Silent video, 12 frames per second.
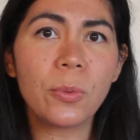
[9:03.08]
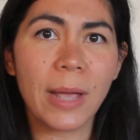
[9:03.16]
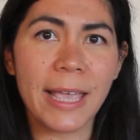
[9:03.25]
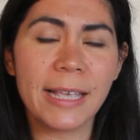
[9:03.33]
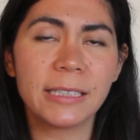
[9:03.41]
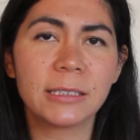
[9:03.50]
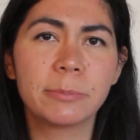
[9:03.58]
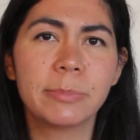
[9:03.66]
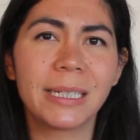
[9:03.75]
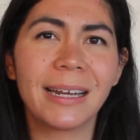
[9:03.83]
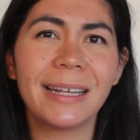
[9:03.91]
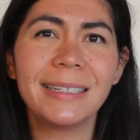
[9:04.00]
weights,
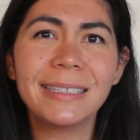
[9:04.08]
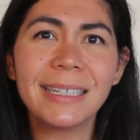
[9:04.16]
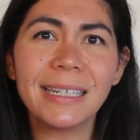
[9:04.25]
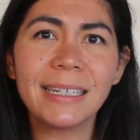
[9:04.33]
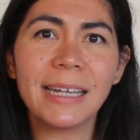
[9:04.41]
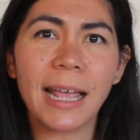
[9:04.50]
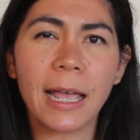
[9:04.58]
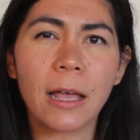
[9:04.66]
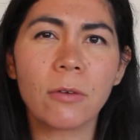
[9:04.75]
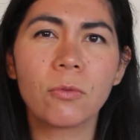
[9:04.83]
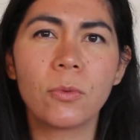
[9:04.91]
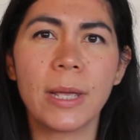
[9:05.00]
but I didn't
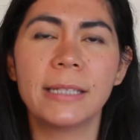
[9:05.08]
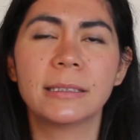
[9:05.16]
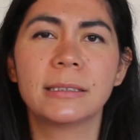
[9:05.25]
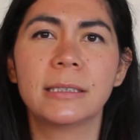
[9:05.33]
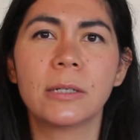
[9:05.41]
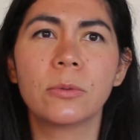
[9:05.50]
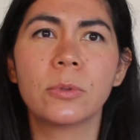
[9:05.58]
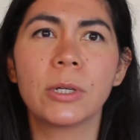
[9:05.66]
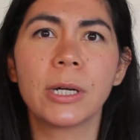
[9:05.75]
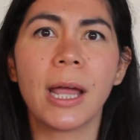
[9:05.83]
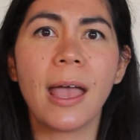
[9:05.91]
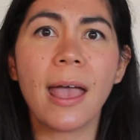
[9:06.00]
have weights that
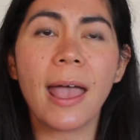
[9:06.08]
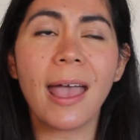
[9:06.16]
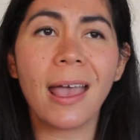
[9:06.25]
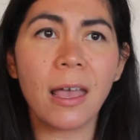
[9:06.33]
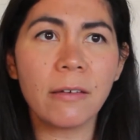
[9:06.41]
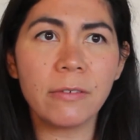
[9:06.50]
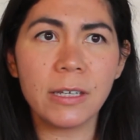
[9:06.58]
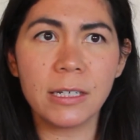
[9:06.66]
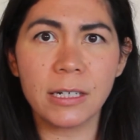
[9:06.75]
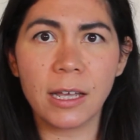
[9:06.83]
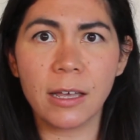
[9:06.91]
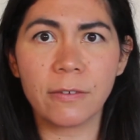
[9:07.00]
were heavy
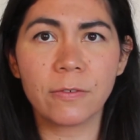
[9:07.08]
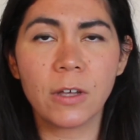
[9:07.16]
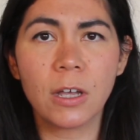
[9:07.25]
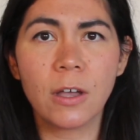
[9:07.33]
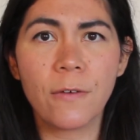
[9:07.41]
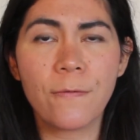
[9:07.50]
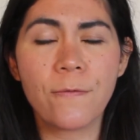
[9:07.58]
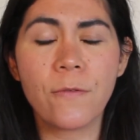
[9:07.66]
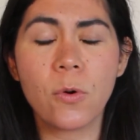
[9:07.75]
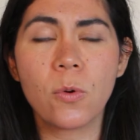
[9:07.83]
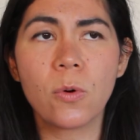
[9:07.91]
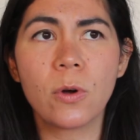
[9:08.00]
enough
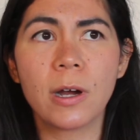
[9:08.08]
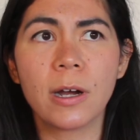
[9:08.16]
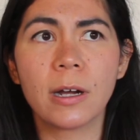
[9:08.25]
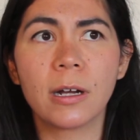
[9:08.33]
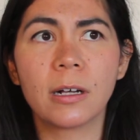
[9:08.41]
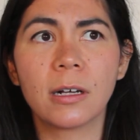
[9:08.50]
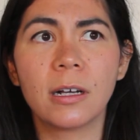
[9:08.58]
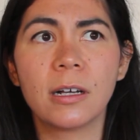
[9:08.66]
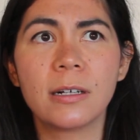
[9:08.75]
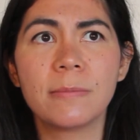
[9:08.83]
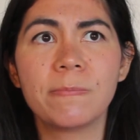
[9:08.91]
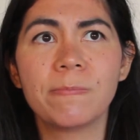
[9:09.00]
for
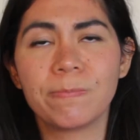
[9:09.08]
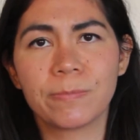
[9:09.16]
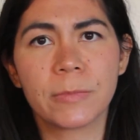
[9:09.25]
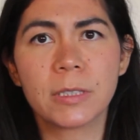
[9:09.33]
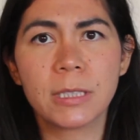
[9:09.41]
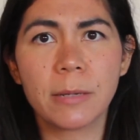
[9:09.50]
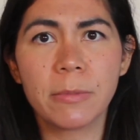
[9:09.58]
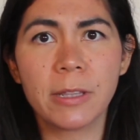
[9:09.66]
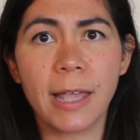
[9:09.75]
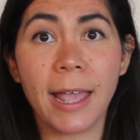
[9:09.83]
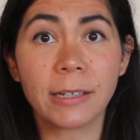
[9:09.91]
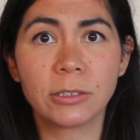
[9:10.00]
um, some of
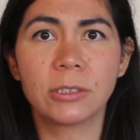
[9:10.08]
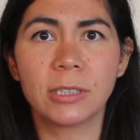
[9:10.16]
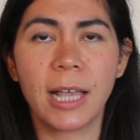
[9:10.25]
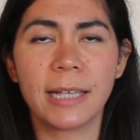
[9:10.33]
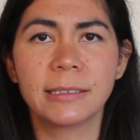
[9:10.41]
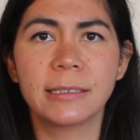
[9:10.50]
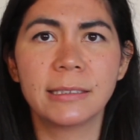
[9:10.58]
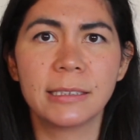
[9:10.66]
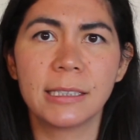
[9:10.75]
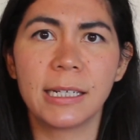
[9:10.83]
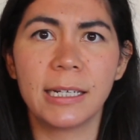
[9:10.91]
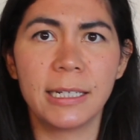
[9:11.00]
the exercises
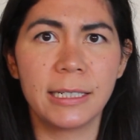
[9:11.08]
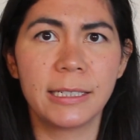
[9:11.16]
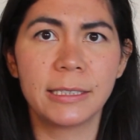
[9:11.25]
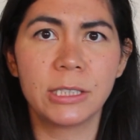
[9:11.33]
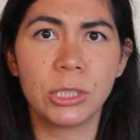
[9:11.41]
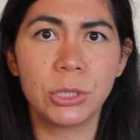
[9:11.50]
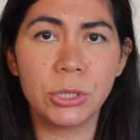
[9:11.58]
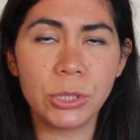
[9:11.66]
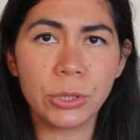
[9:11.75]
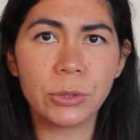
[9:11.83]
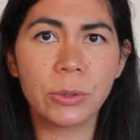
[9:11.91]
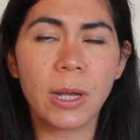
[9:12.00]
that I needed to
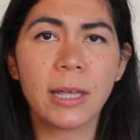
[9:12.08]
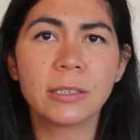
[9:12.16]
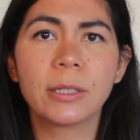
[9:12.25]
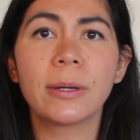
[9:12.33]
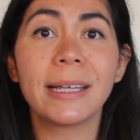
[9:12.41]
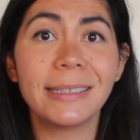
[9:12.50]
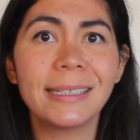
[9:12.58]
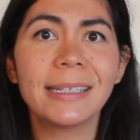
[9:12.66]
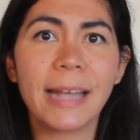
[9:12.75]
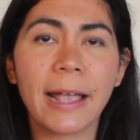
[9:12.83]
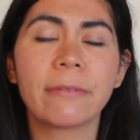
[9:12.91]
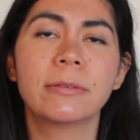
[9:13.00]
do. So I did
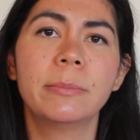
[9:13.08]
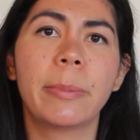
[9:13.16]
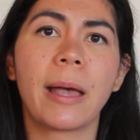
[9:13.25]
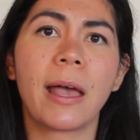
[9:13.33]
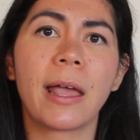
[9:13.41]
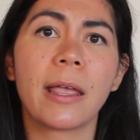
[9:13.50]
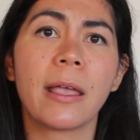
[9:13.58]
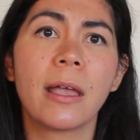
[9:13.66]
have to buy